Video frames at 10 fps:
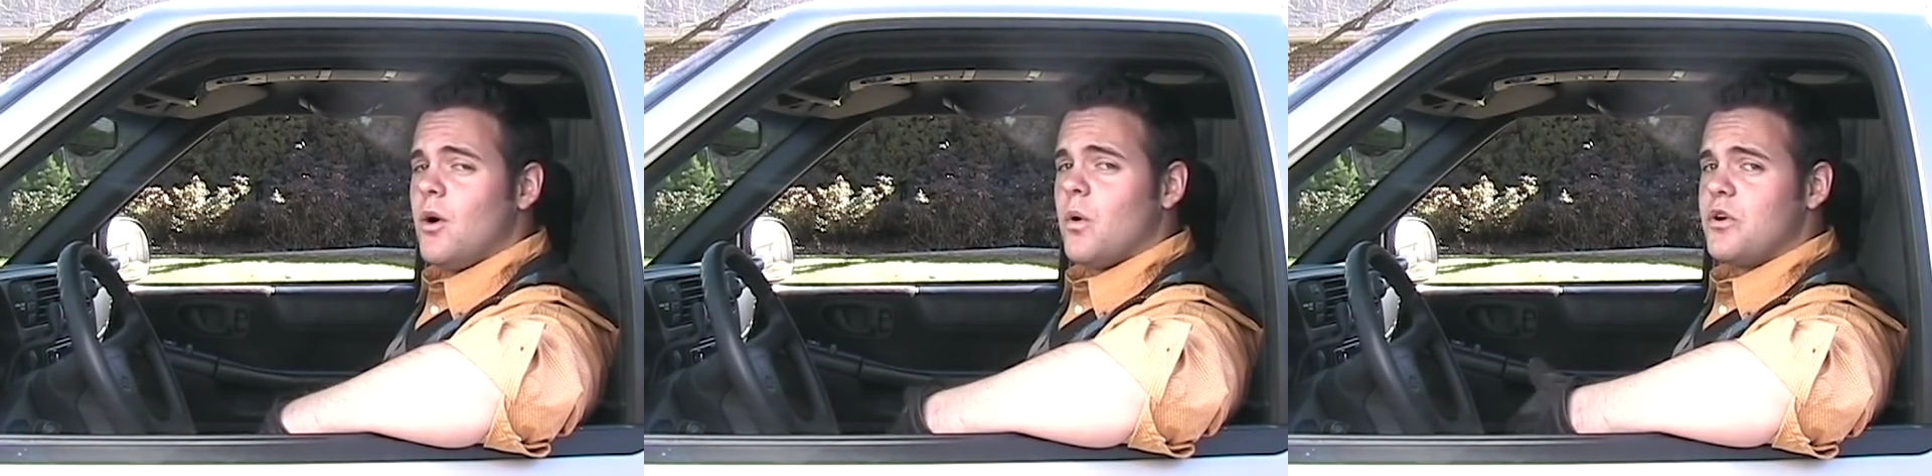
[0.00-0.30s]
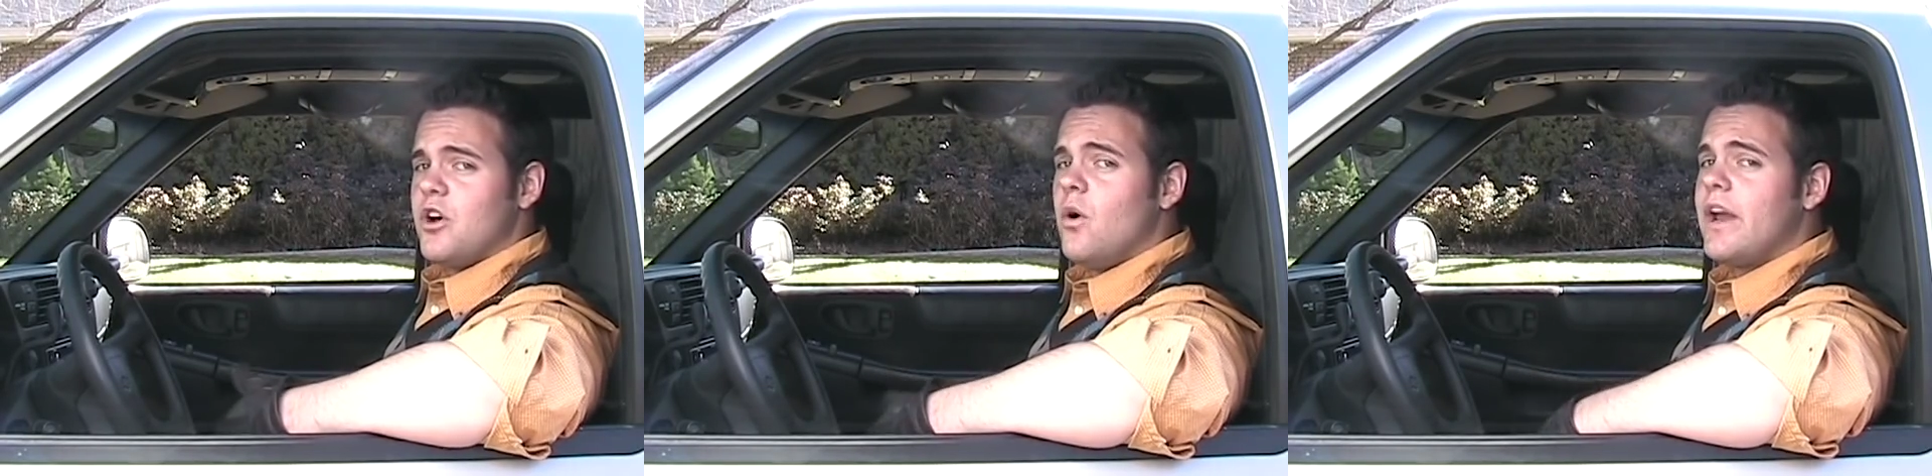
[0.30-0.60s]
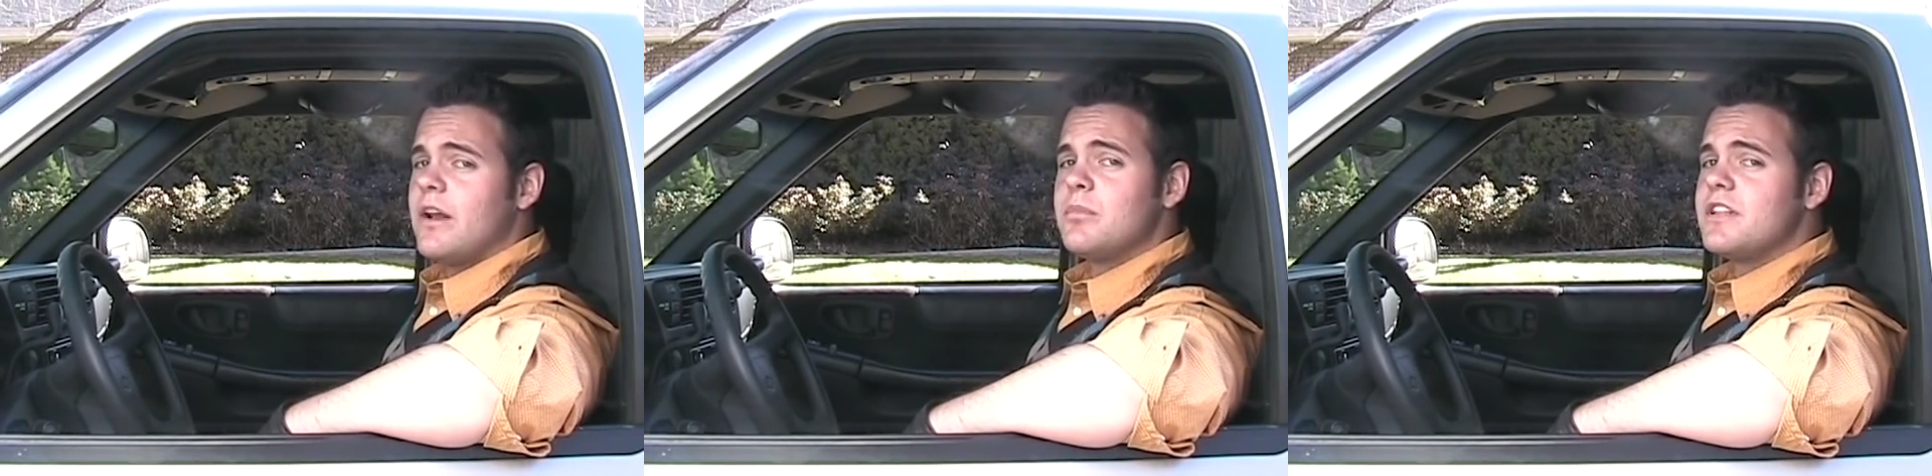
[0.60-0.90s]
or no
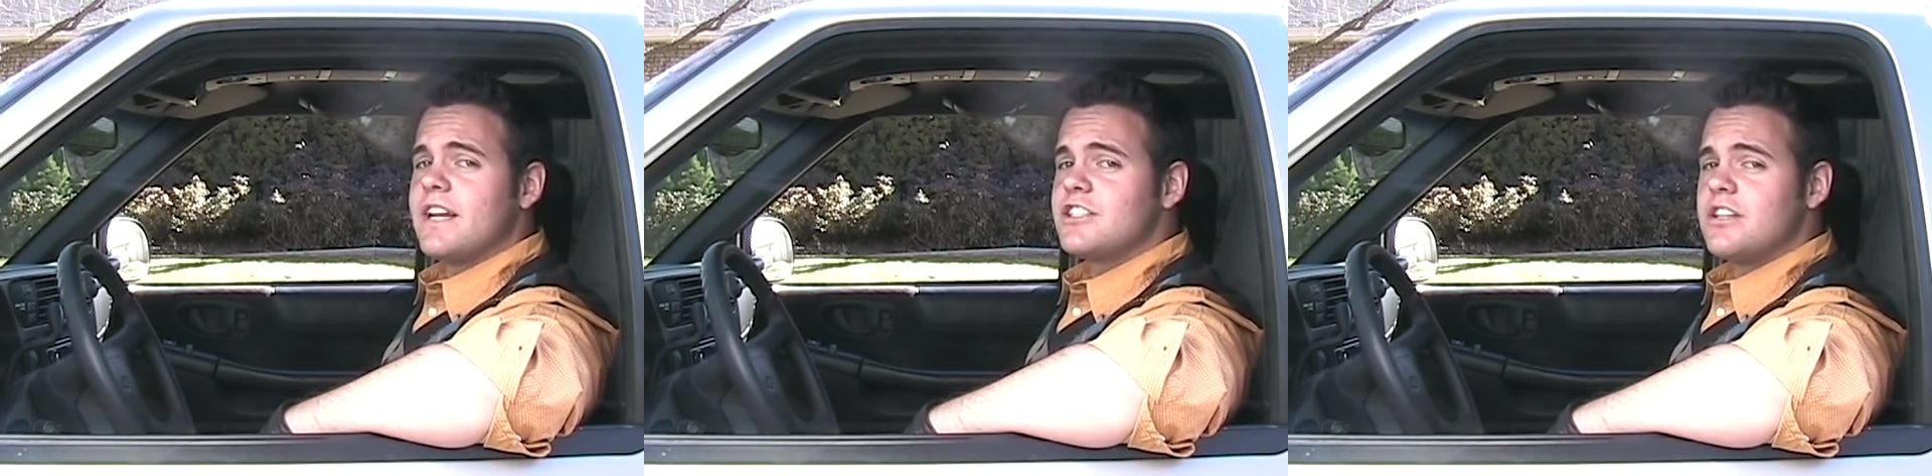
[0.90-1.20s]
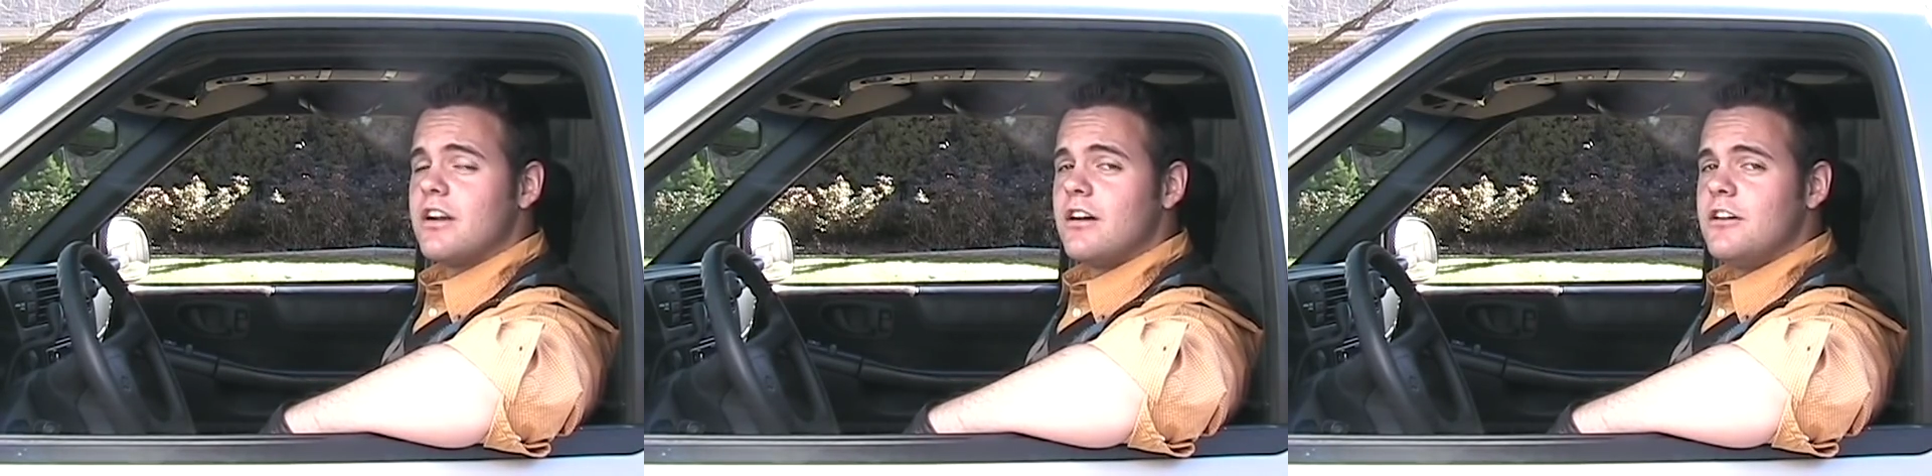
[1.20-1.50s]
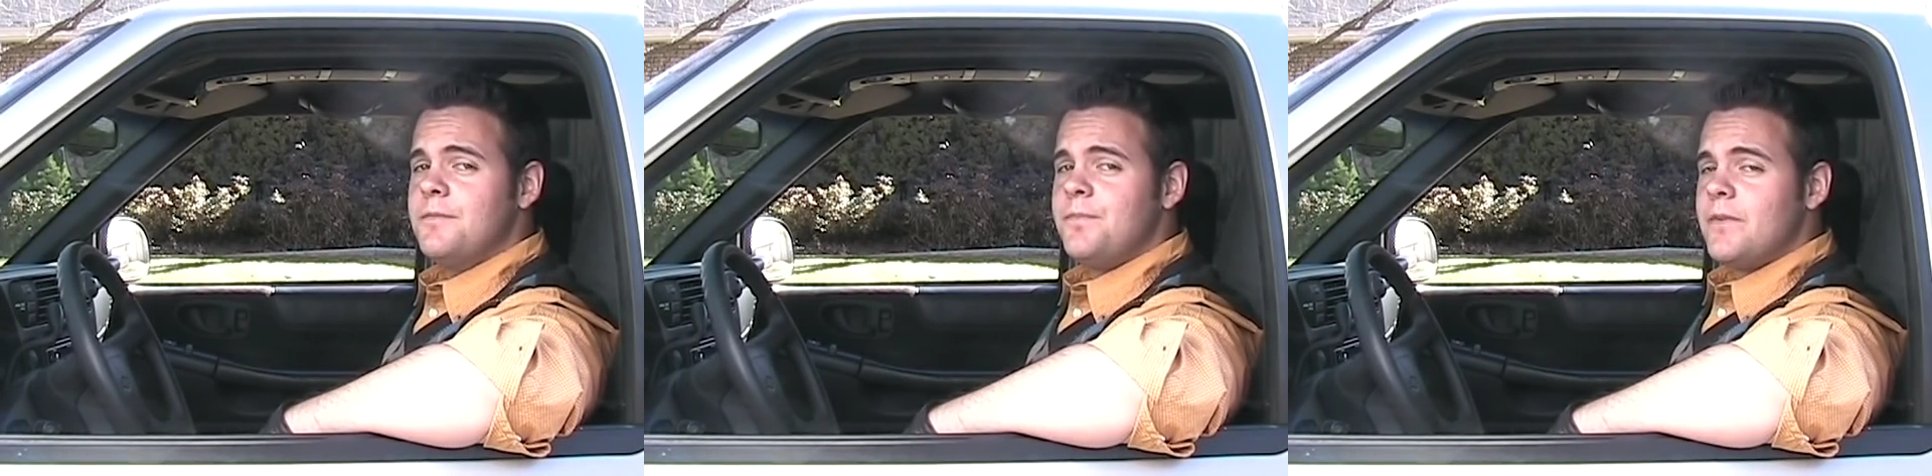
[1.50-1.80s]
hand protection at all?